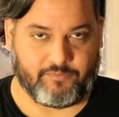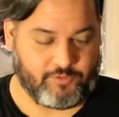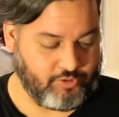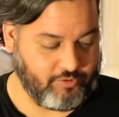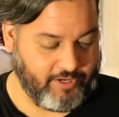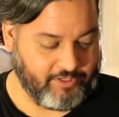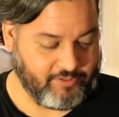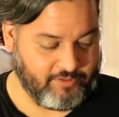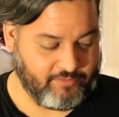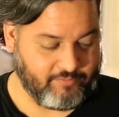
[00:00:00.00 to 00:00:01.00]

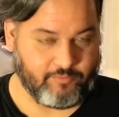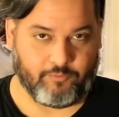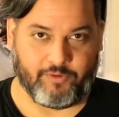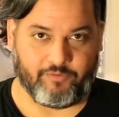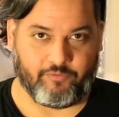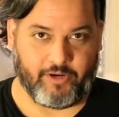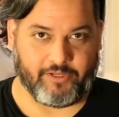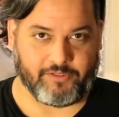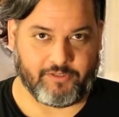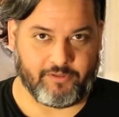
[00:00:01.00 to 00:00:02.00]
straight with the
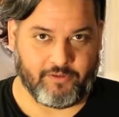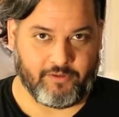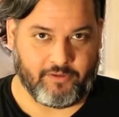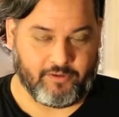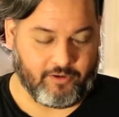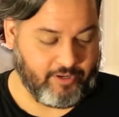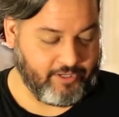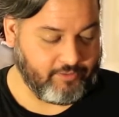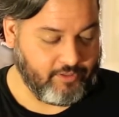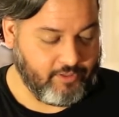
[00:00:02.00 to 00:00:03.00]
frets. All
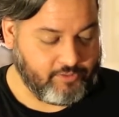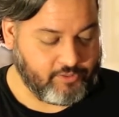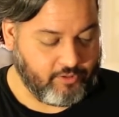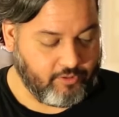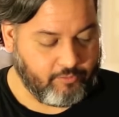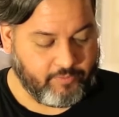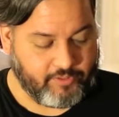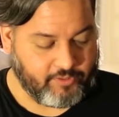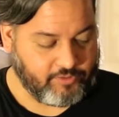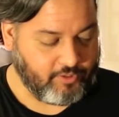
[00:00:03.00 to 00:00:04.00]
right. So
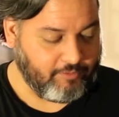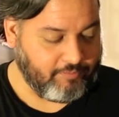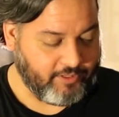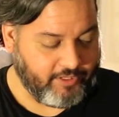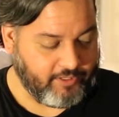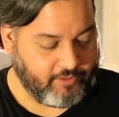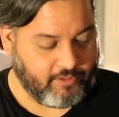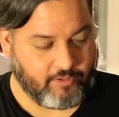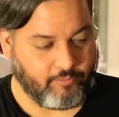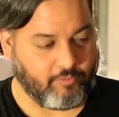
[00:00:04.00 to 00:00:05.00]
with guitar playing,
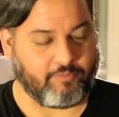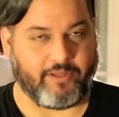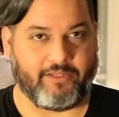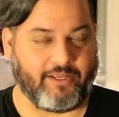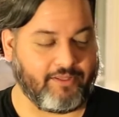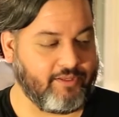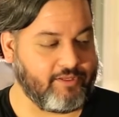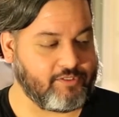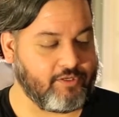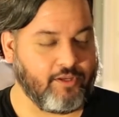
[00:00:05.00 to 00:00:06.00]
we're playing like
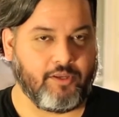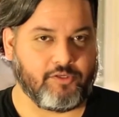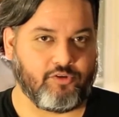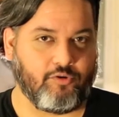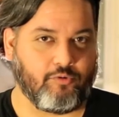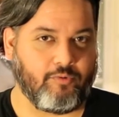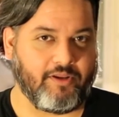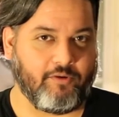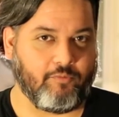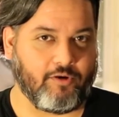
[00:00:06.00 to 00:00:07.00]
this. So
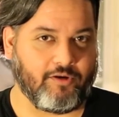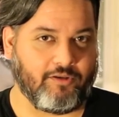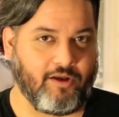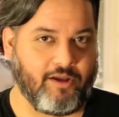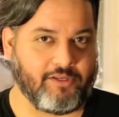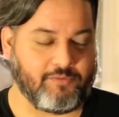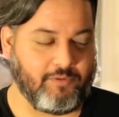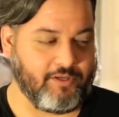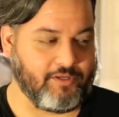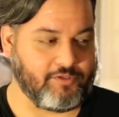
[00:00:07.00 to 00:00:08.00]
already we're at a loss
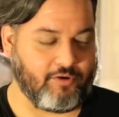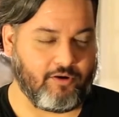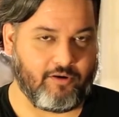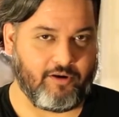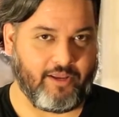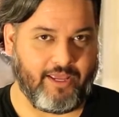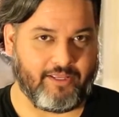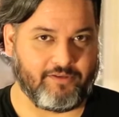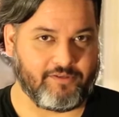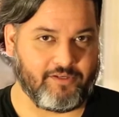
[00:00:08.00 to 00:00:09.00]
because our
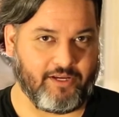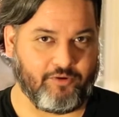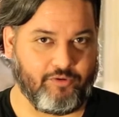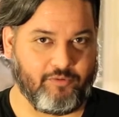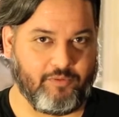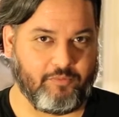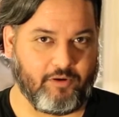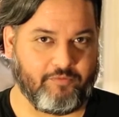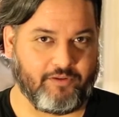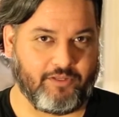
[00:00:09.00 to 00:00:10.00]
hand is not going to be
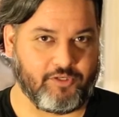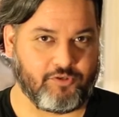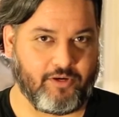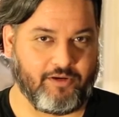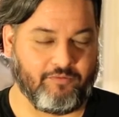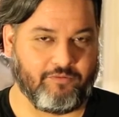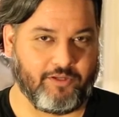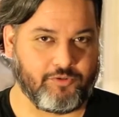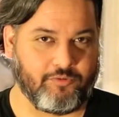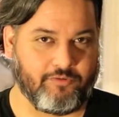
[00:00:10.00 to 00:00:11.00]
perfectly straight and
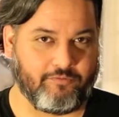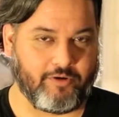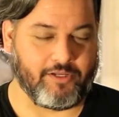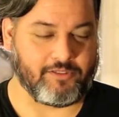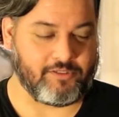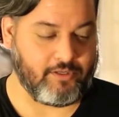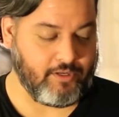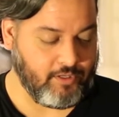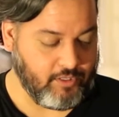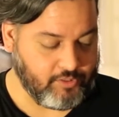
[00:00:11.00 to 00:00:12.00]
flush with the frets.
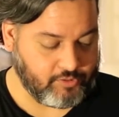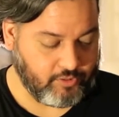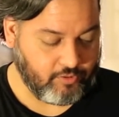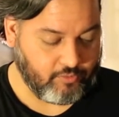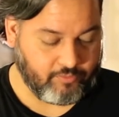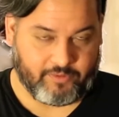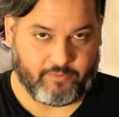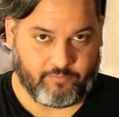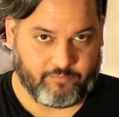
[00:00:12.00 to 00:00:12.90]
So